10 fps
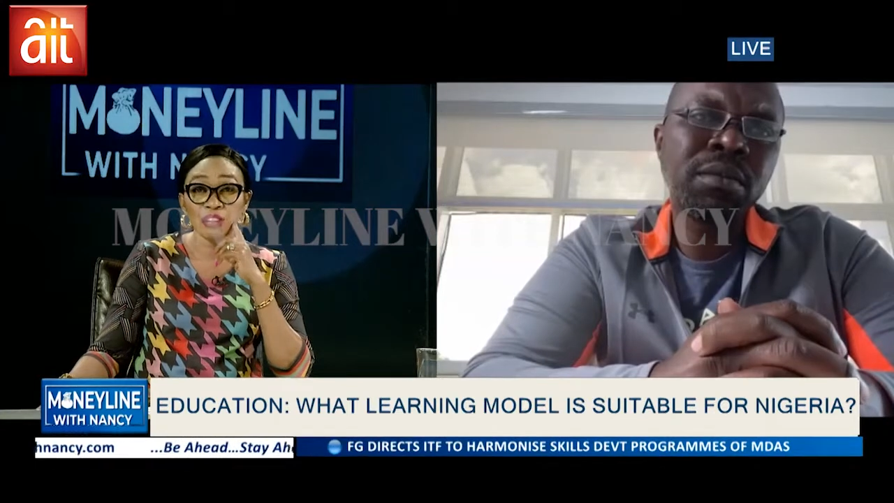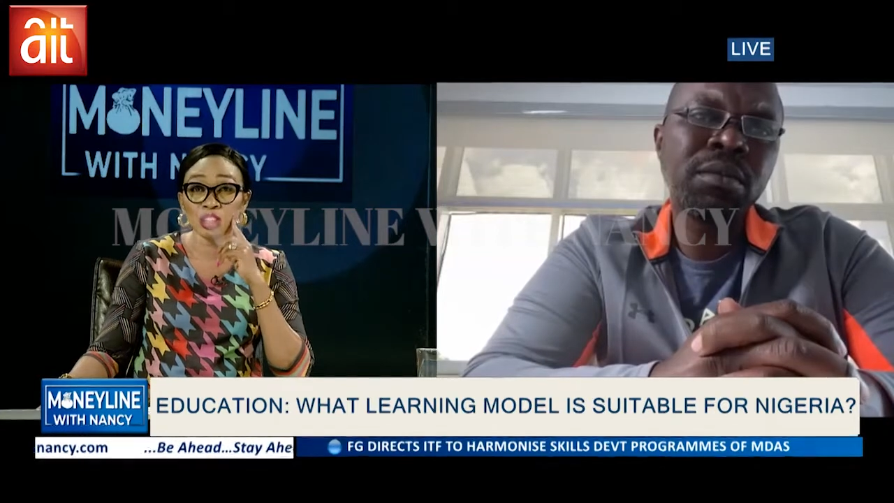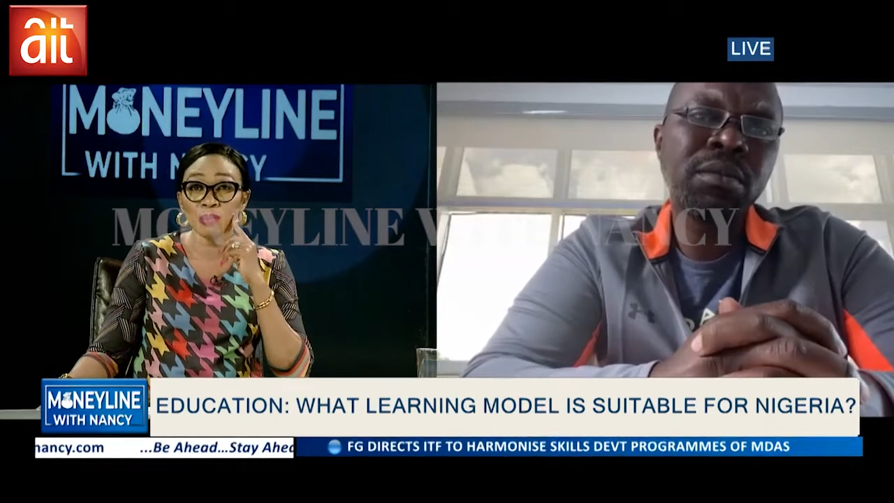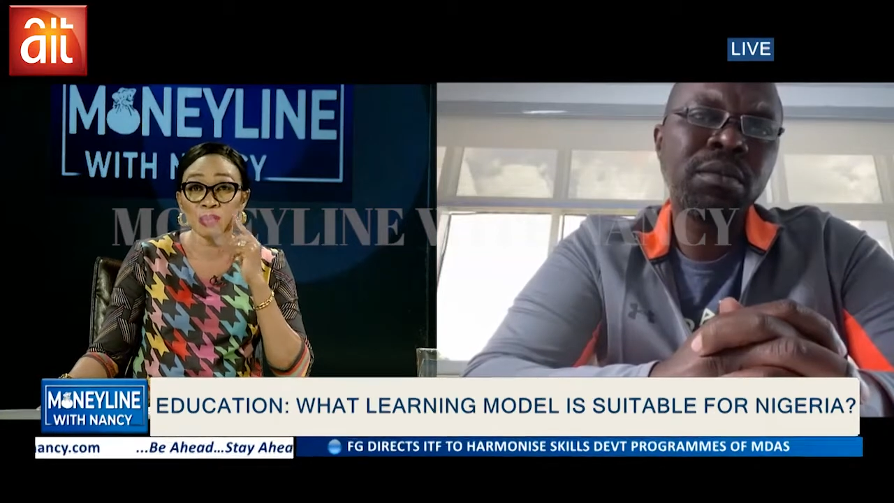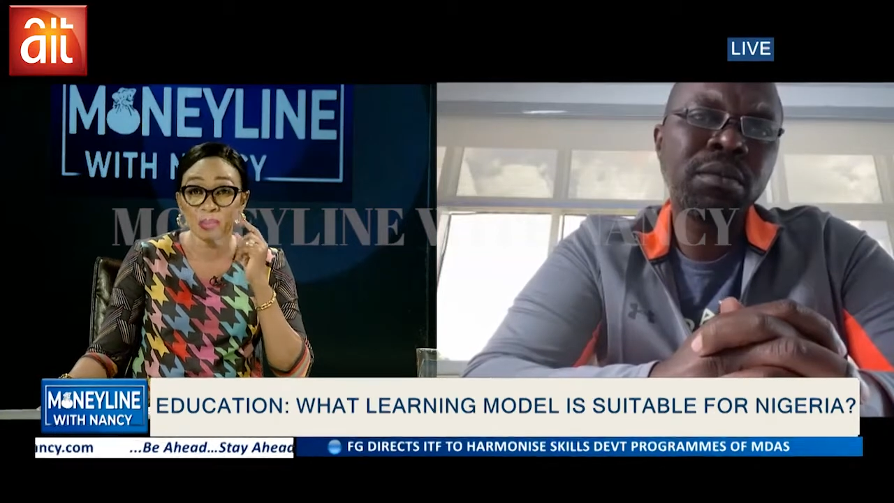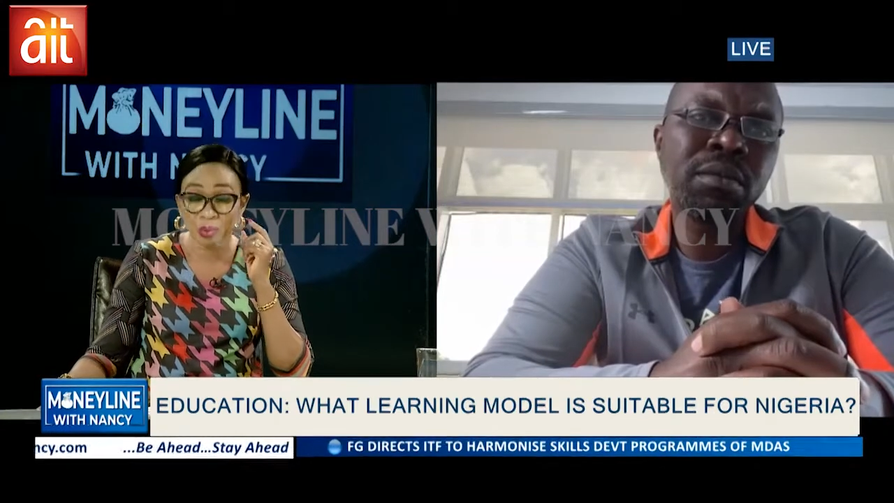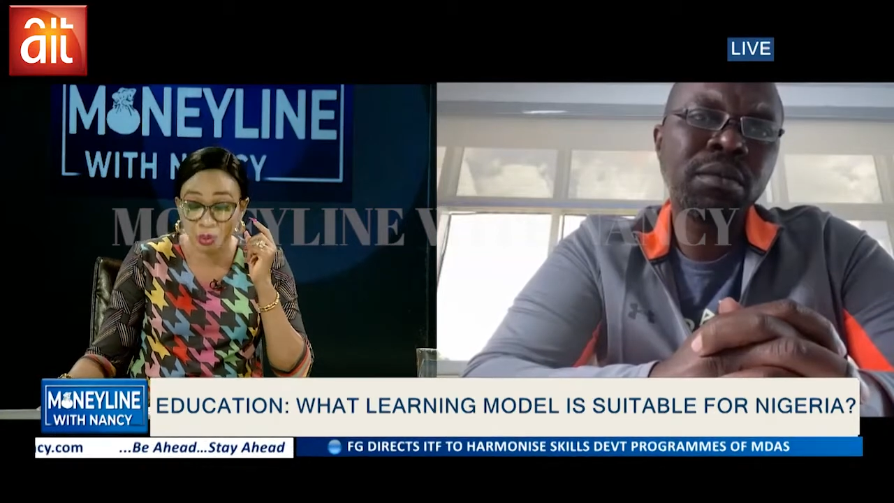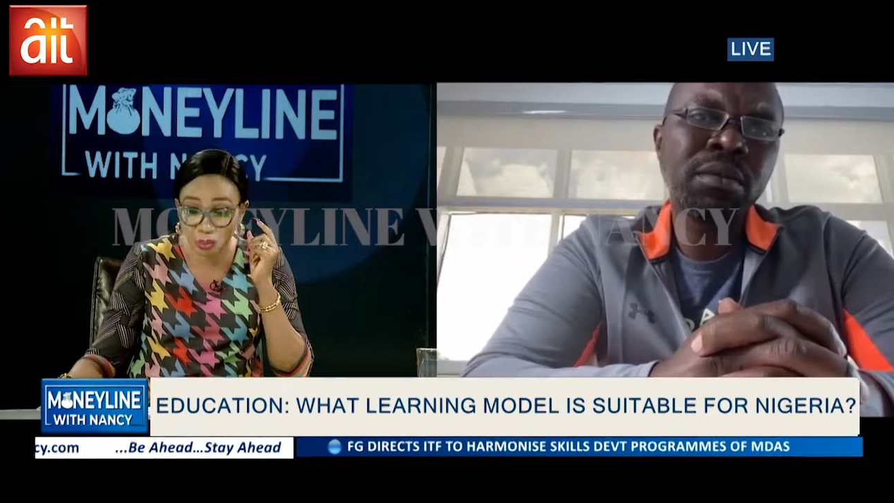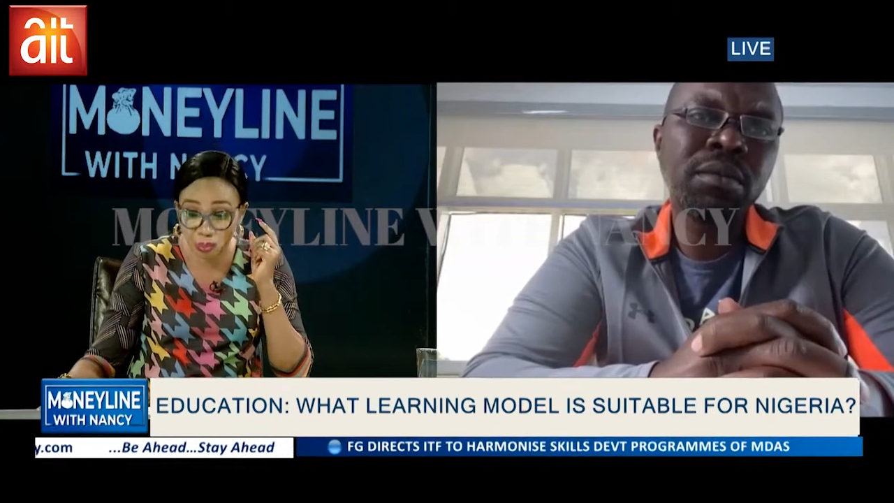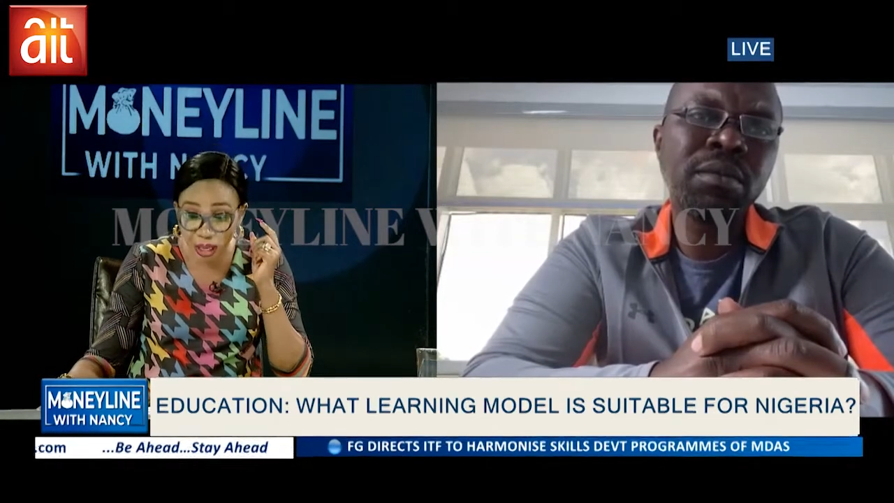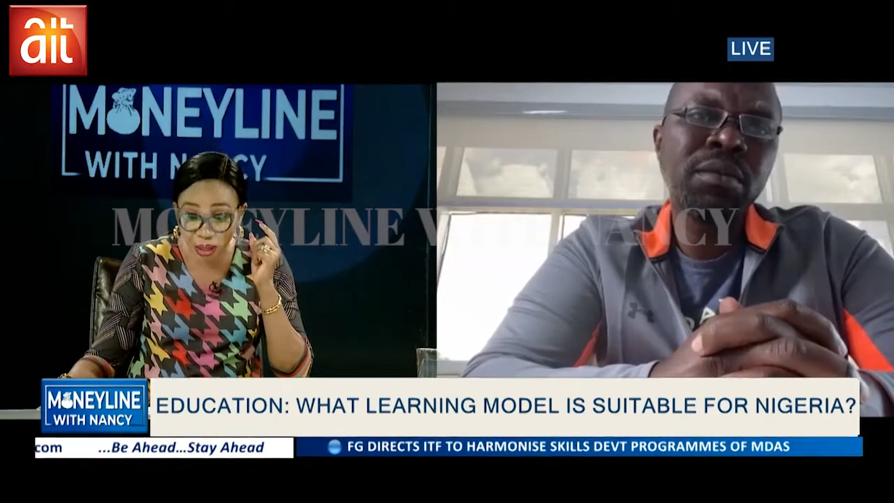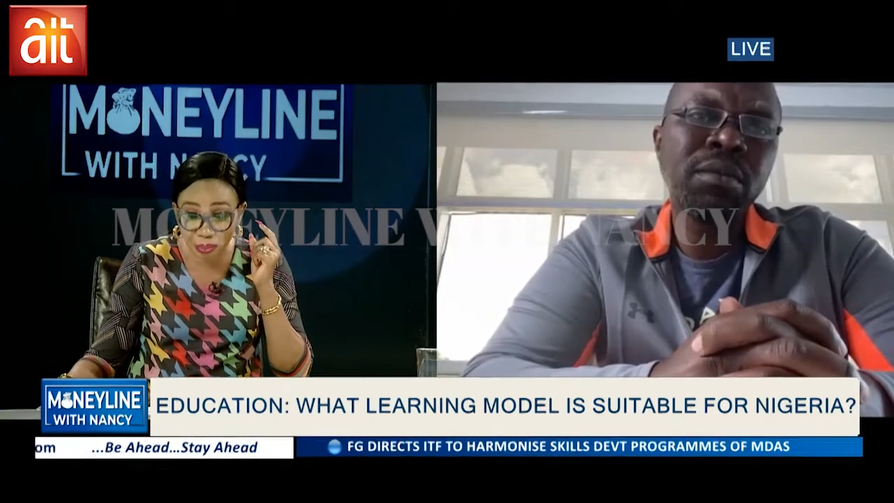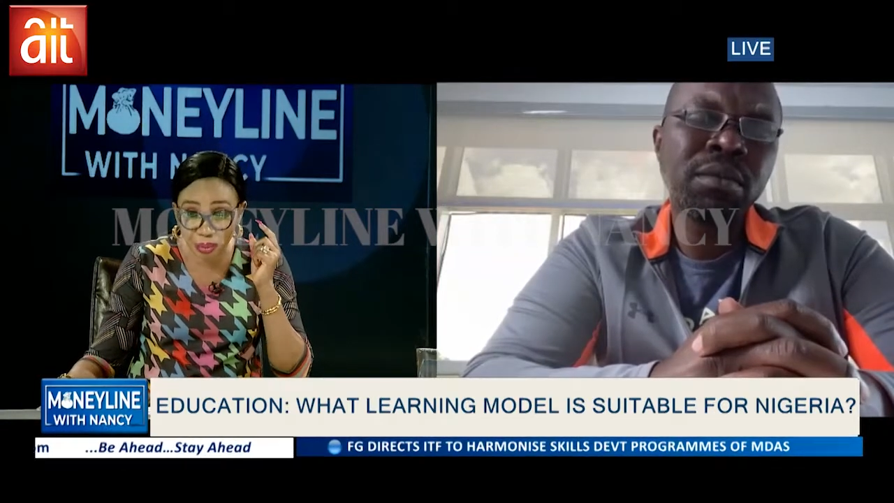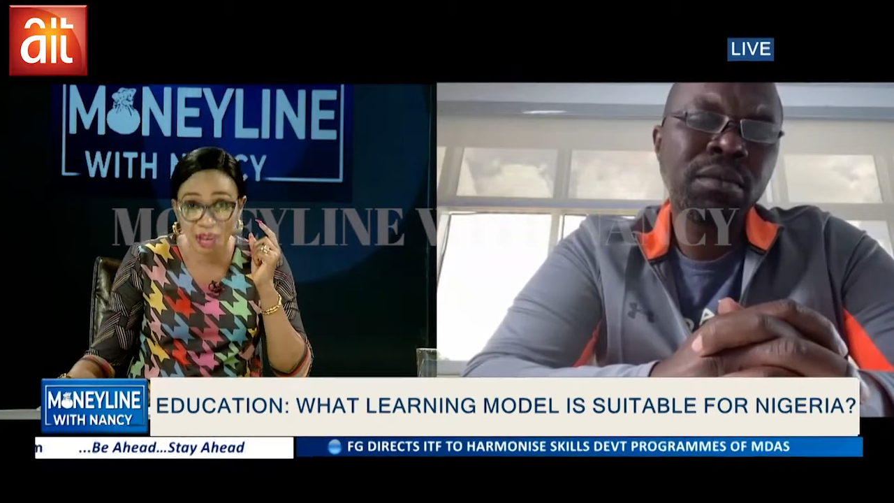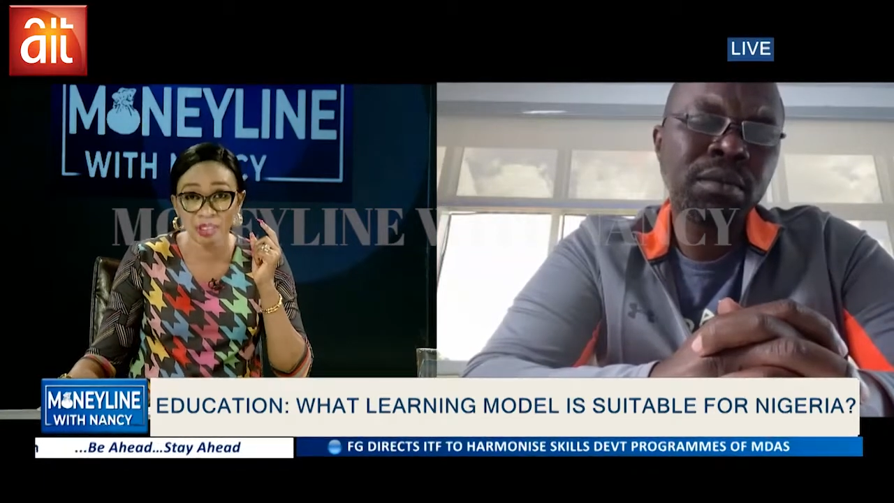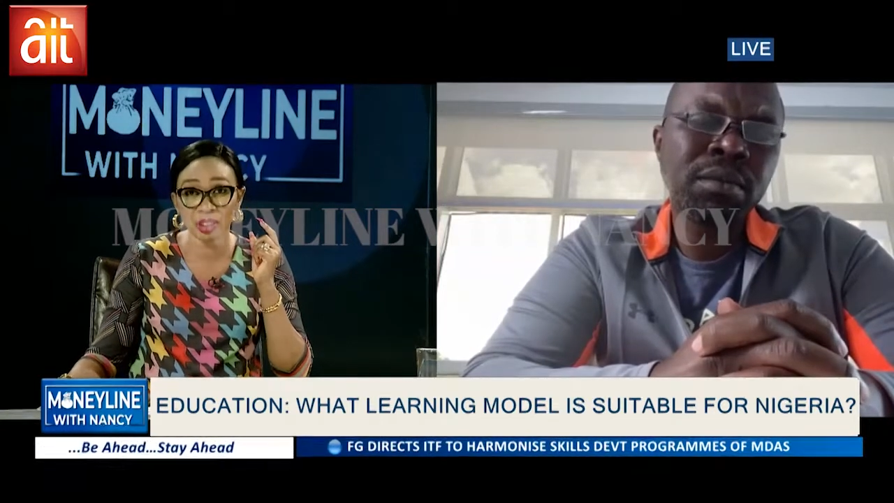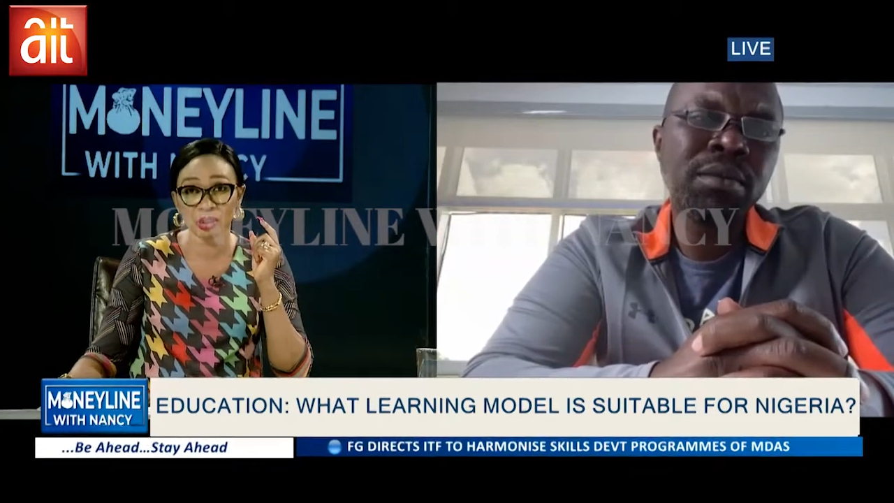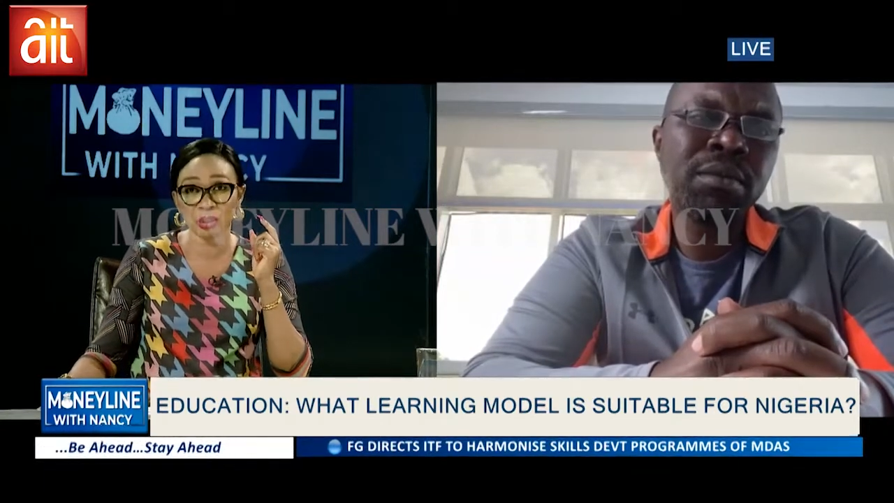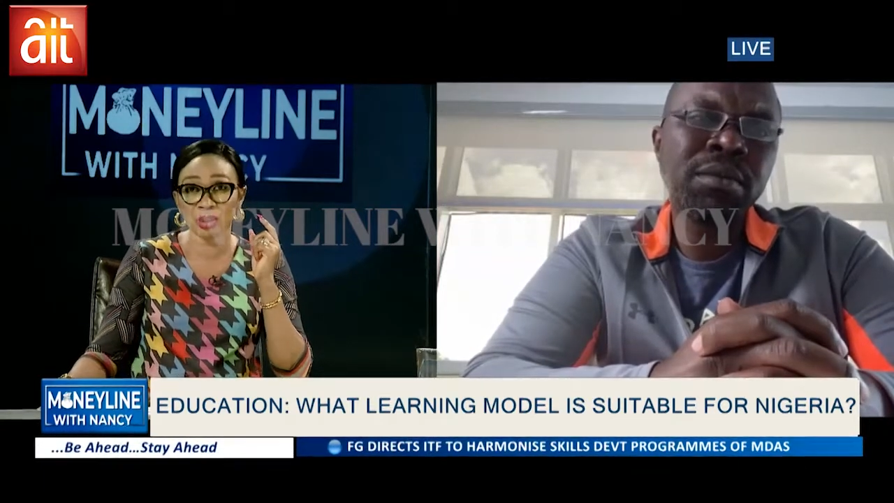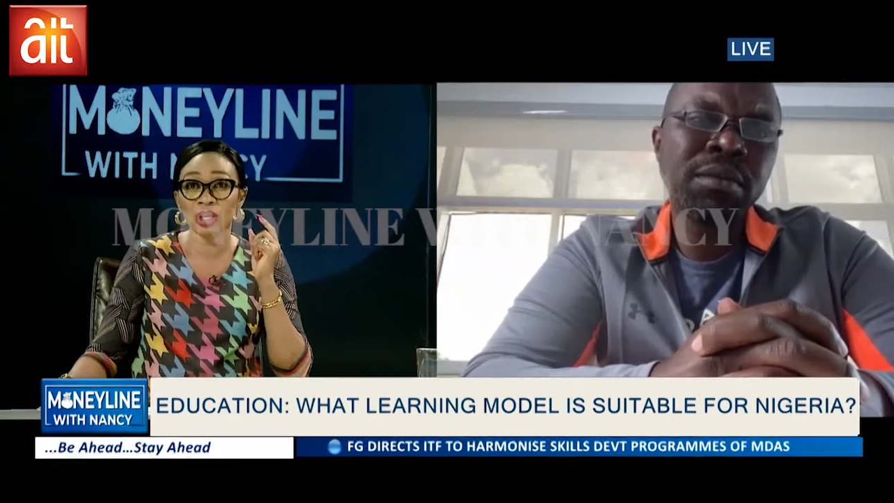some uh, private
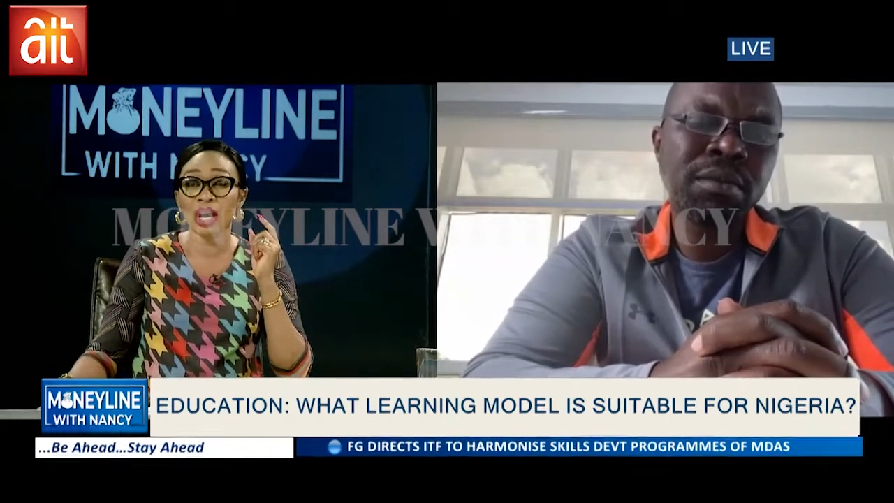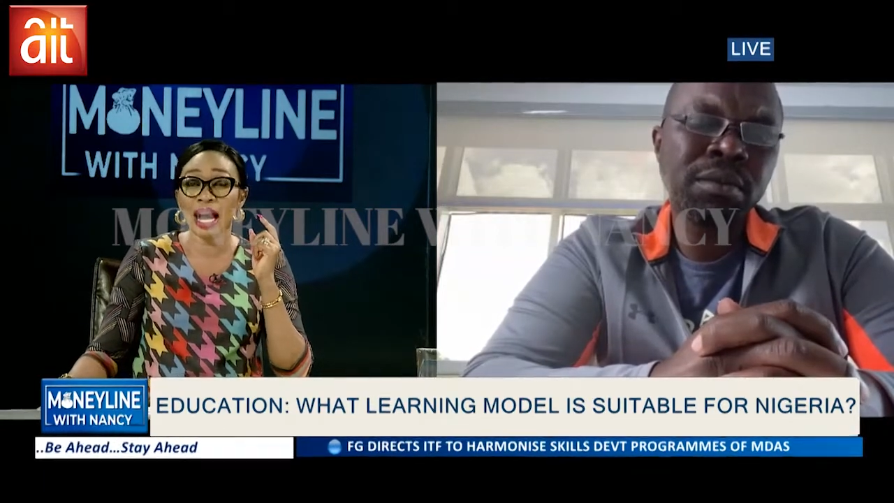schools